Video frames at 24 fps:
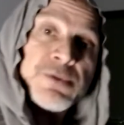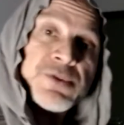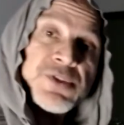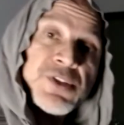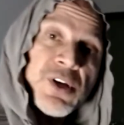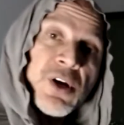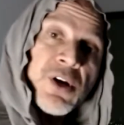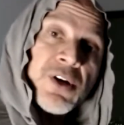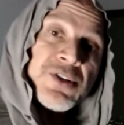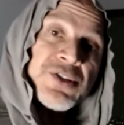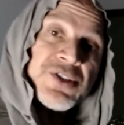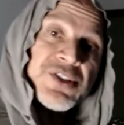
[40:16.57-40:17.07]

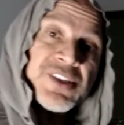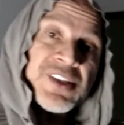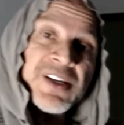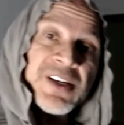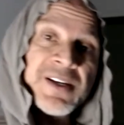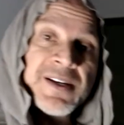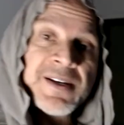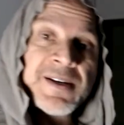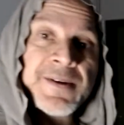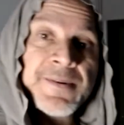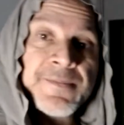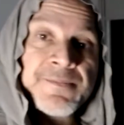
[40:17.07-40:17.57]
results,
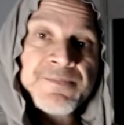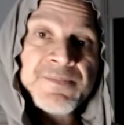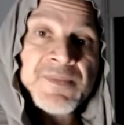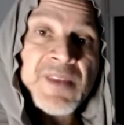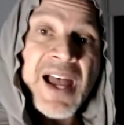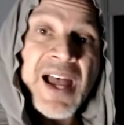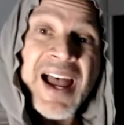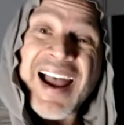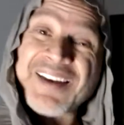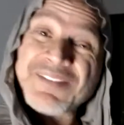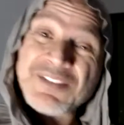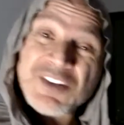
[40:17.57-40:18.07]

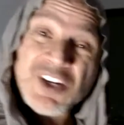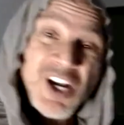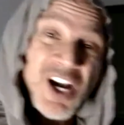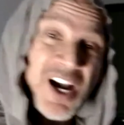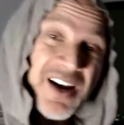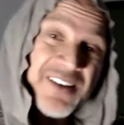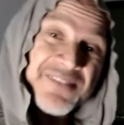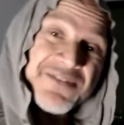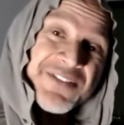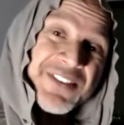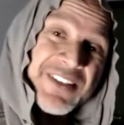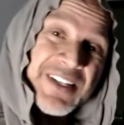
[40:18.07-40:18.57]
I have
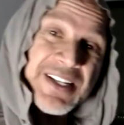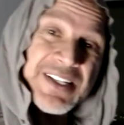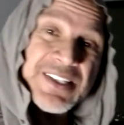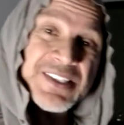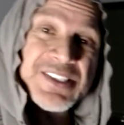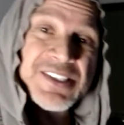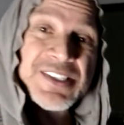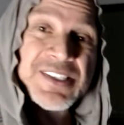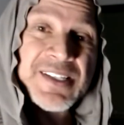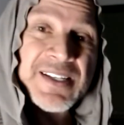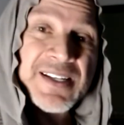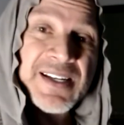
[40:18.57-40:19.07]

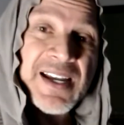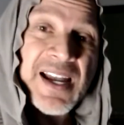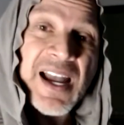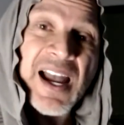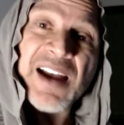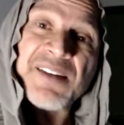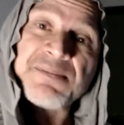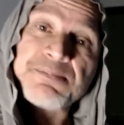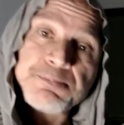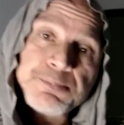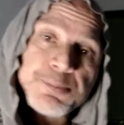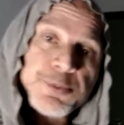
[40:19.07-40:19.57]
confidence, I
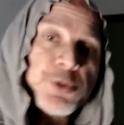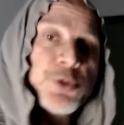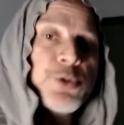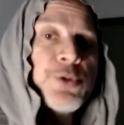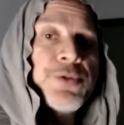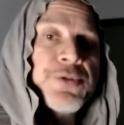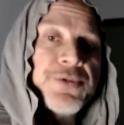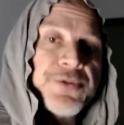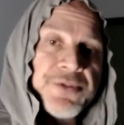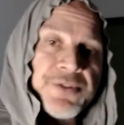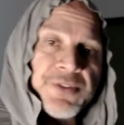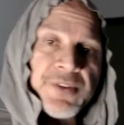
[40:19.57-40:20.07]
have
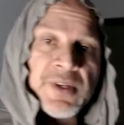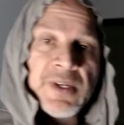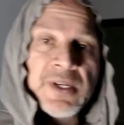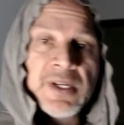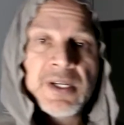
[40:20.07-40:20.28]
proof.